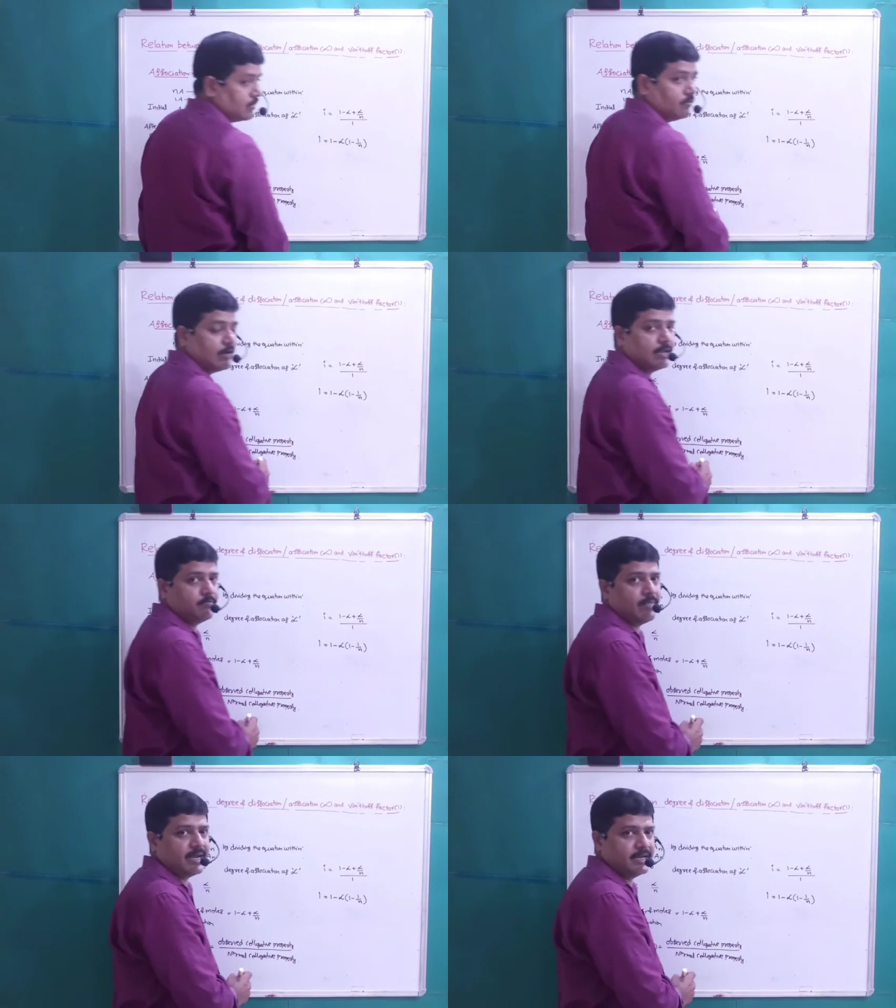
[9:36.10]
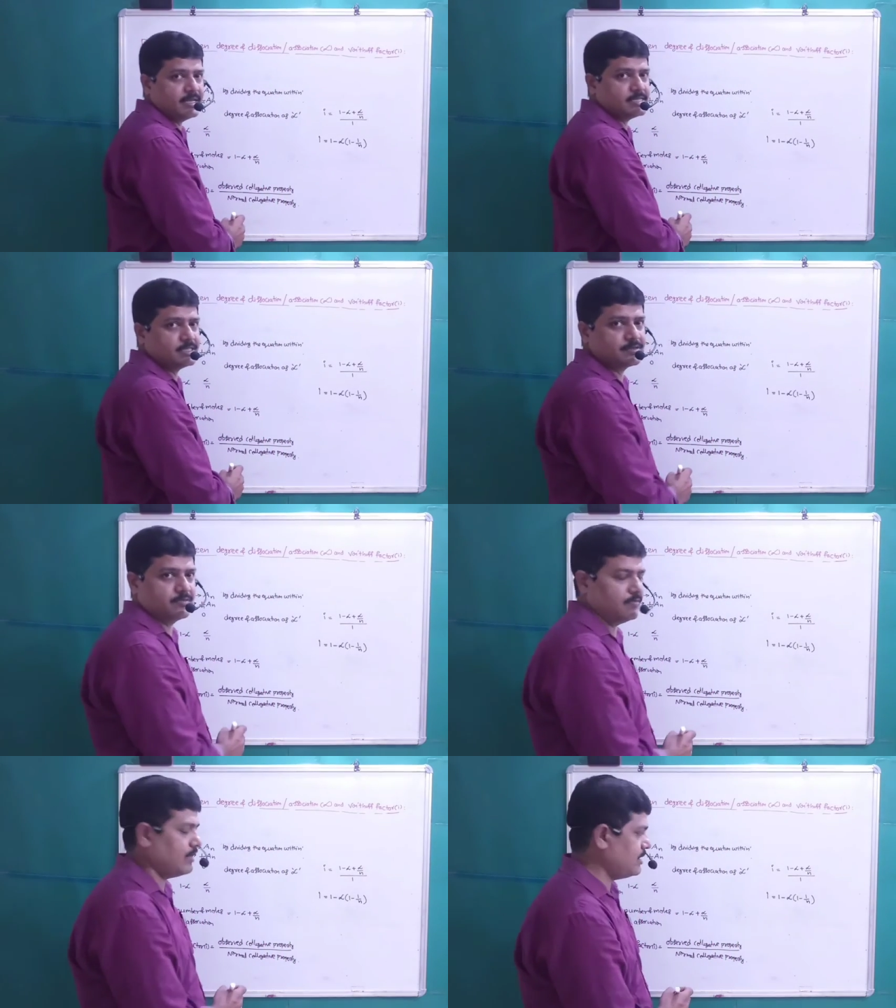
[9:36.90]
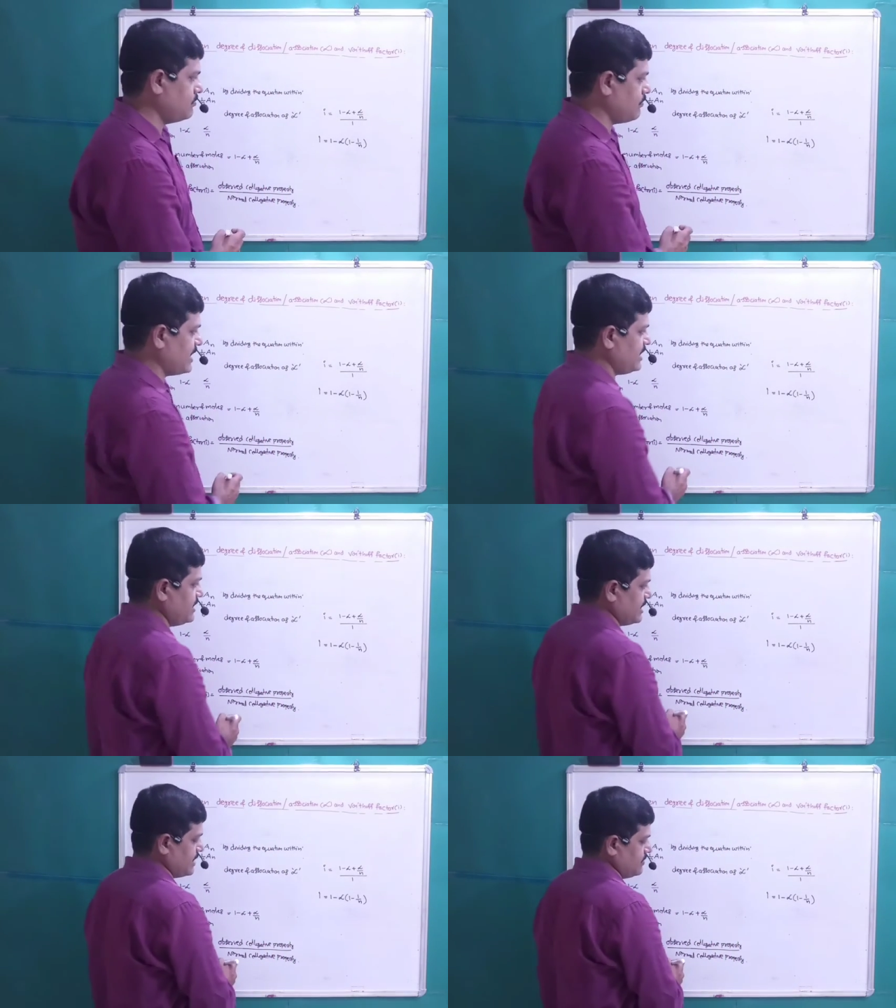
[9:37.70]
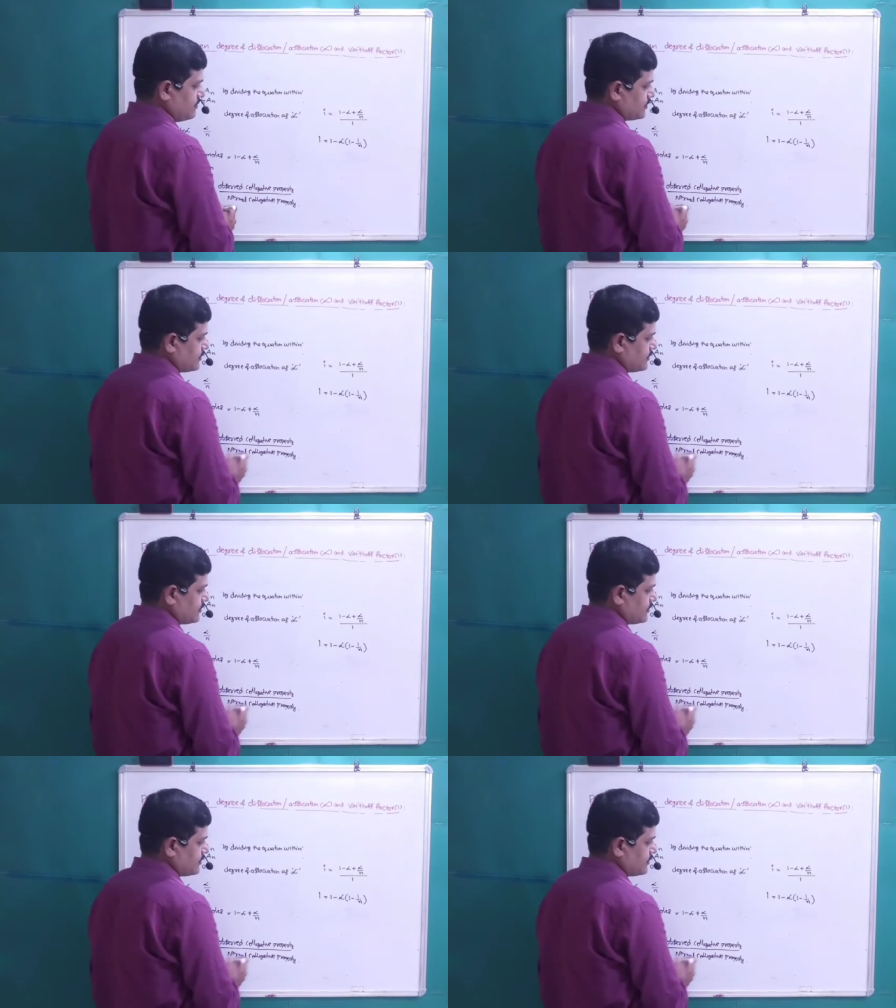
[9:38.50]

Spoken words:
1 minus 1 by n.